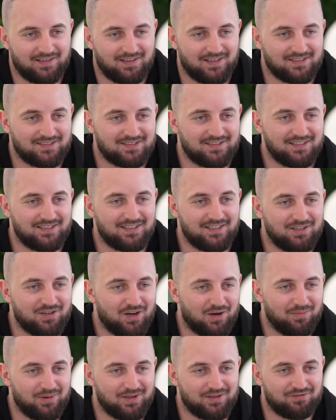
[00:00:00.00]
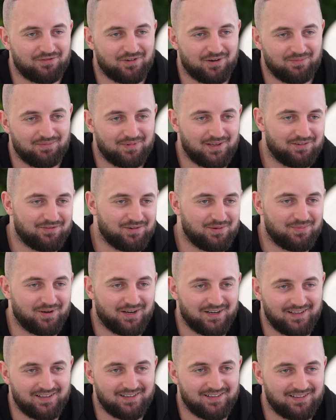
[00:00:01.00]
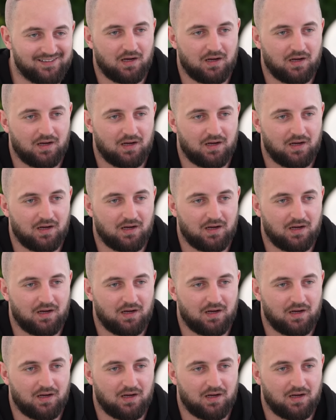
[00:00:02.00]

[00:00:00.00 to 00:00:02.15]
a sneaky comment from everybody.